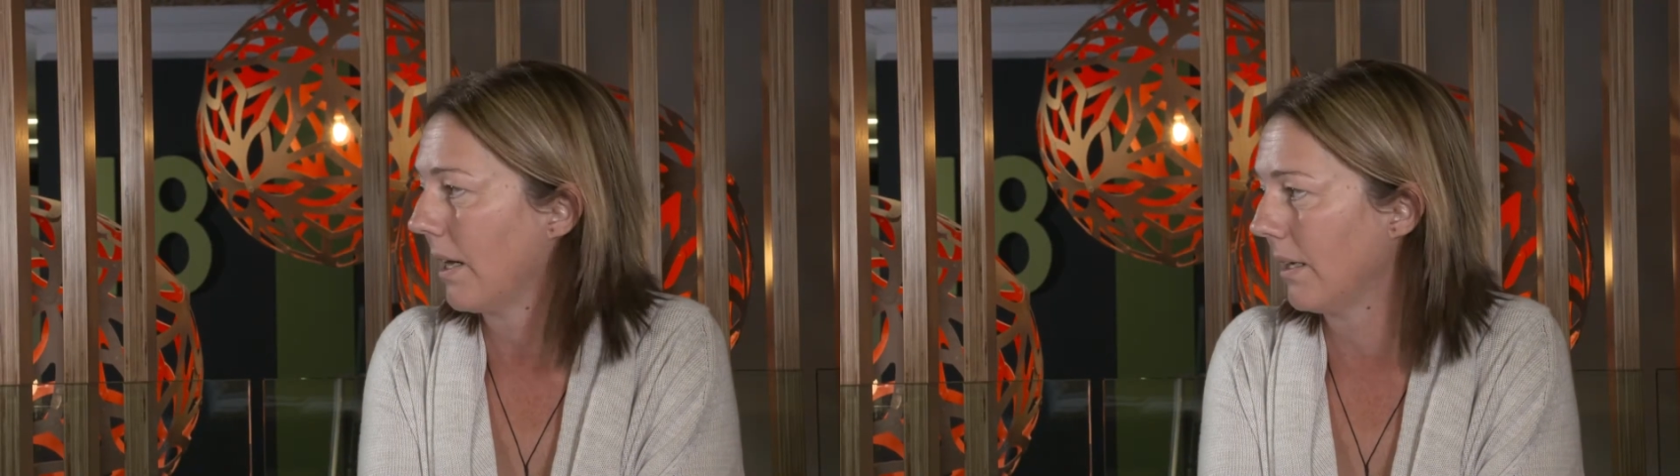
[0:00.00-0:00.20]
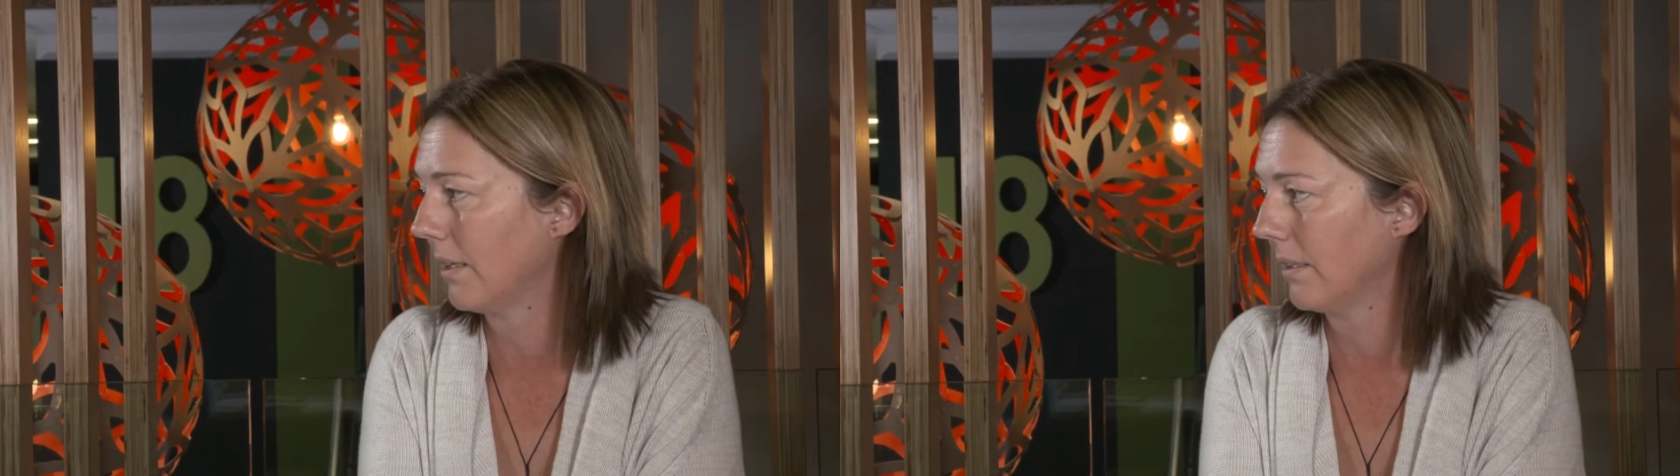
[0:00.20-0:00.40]

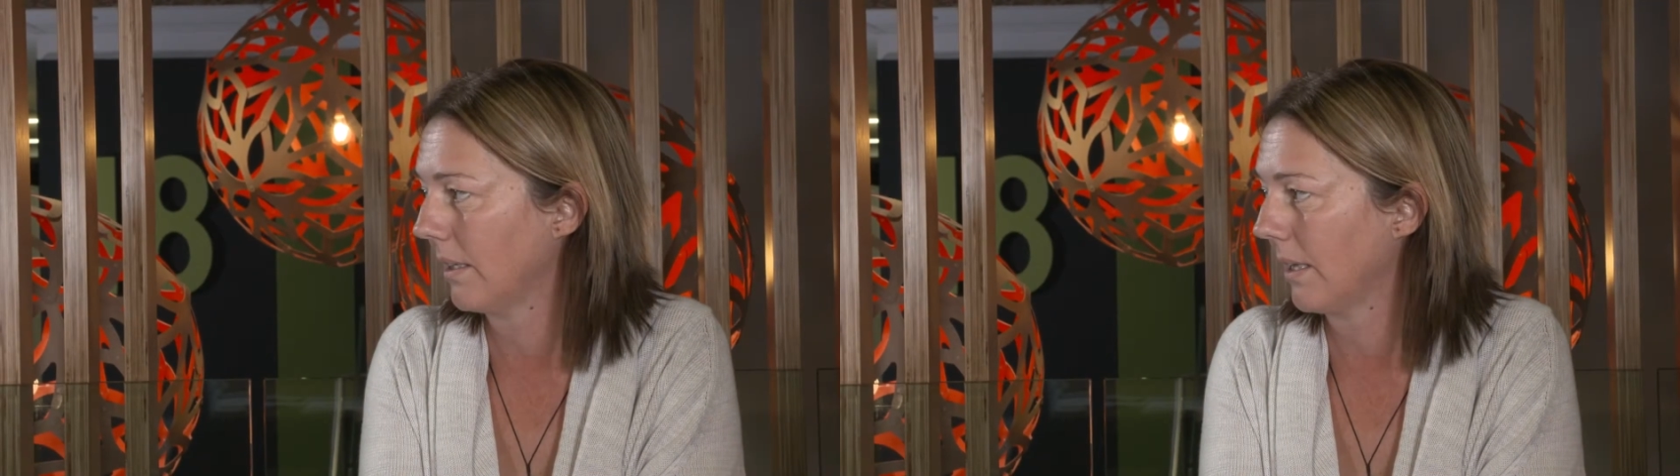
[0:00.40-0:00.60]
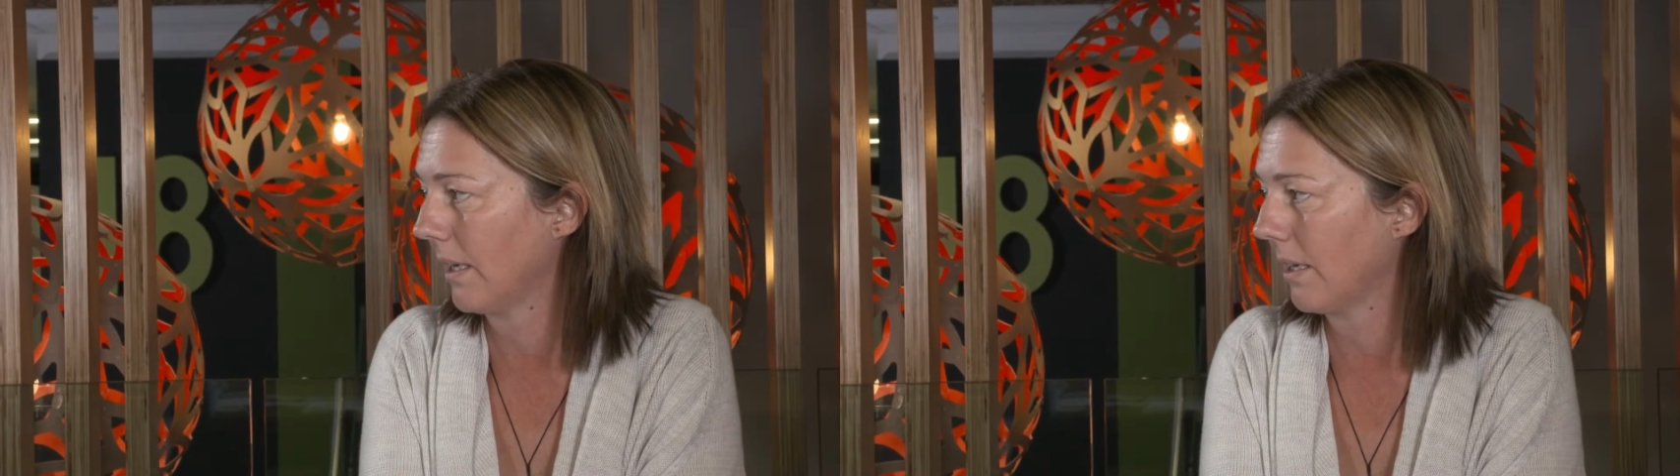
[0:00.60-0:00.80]
great, and
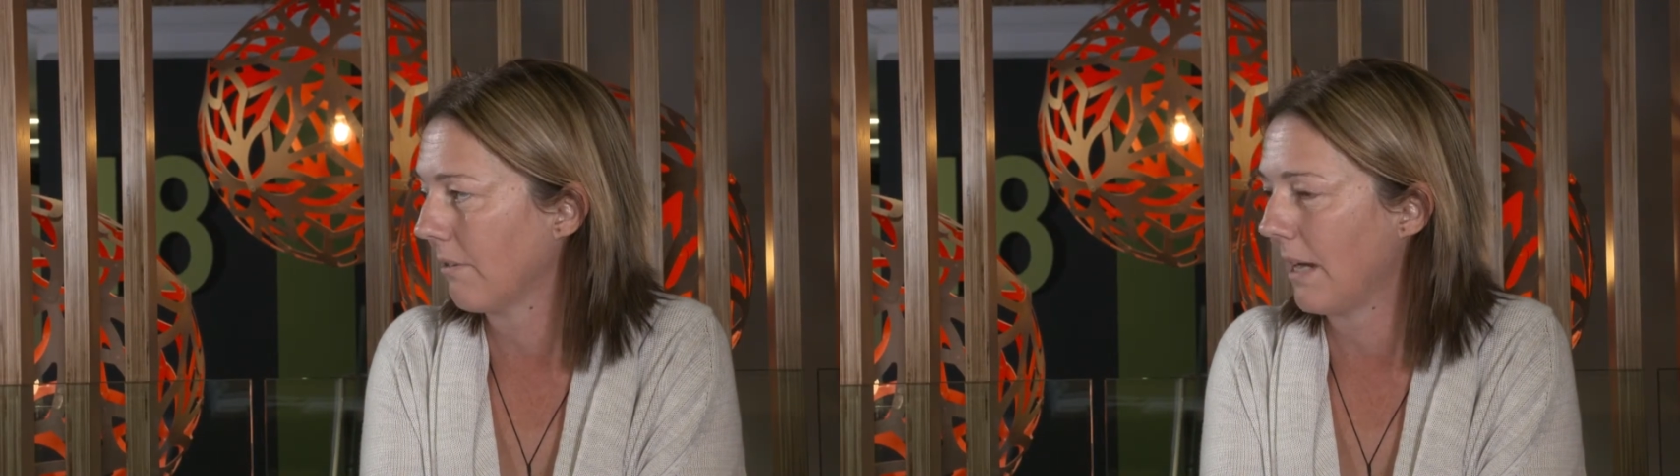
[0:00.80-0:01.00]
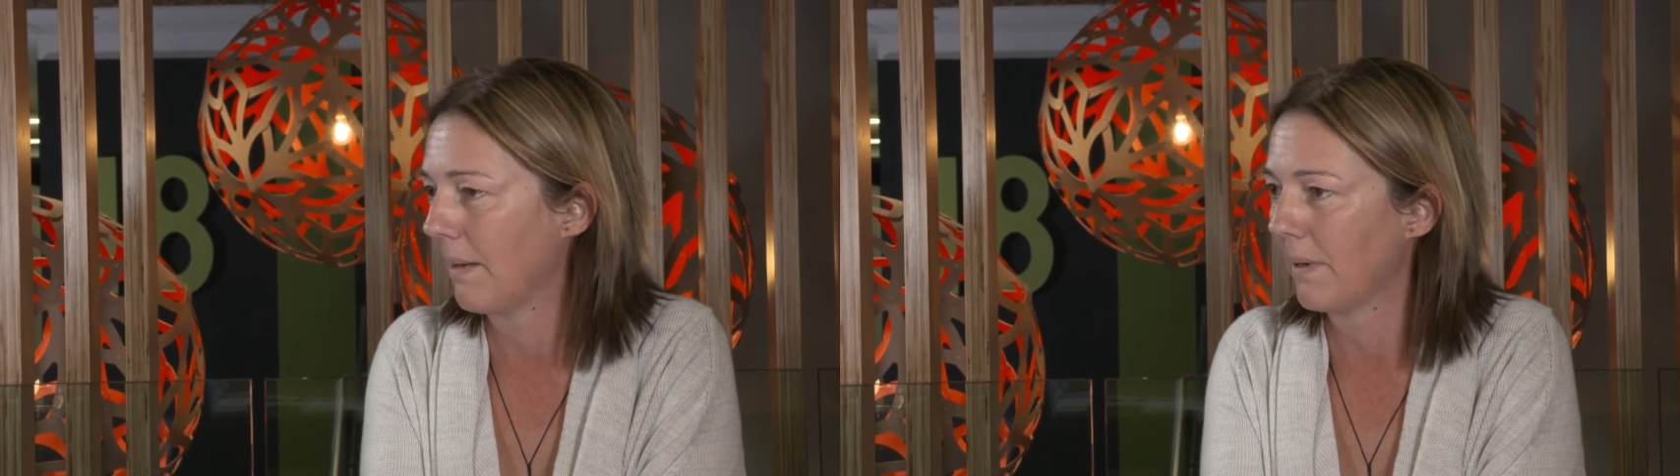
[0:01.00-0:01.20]
that they
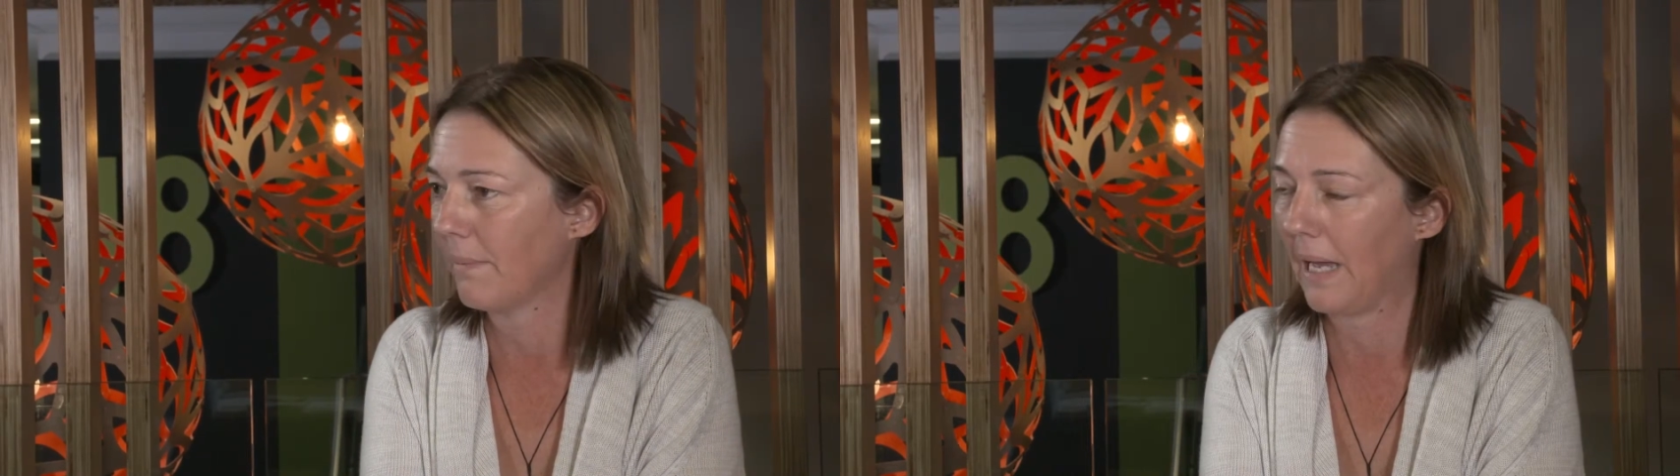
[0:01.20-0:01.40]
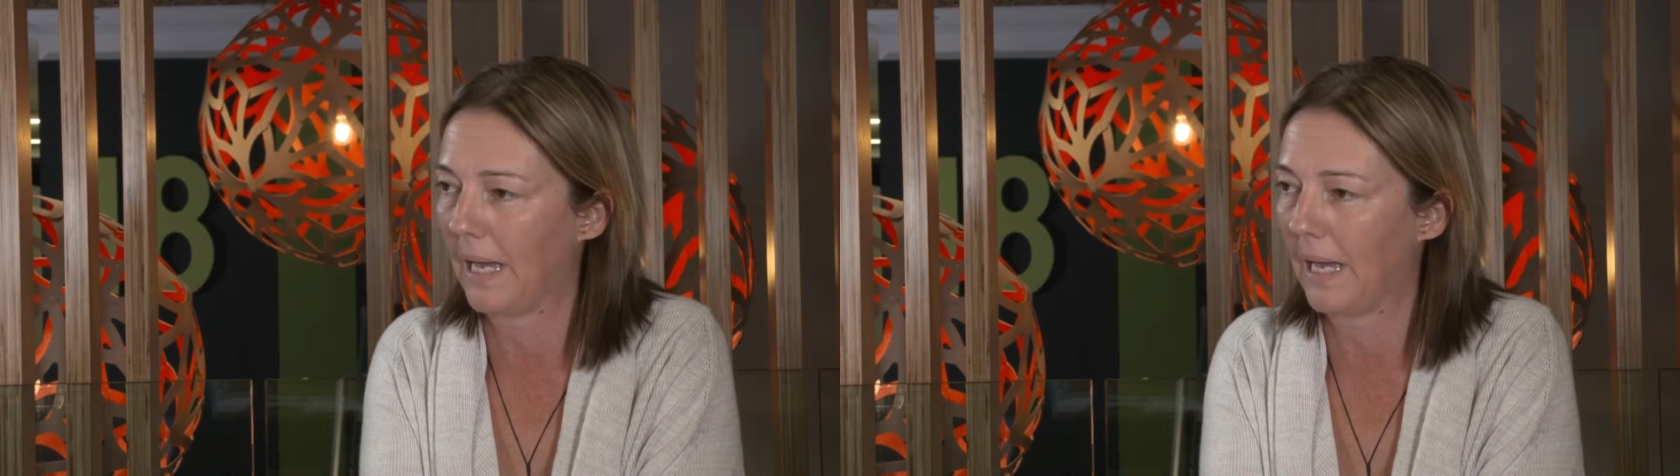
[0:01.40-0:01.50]
can grab him.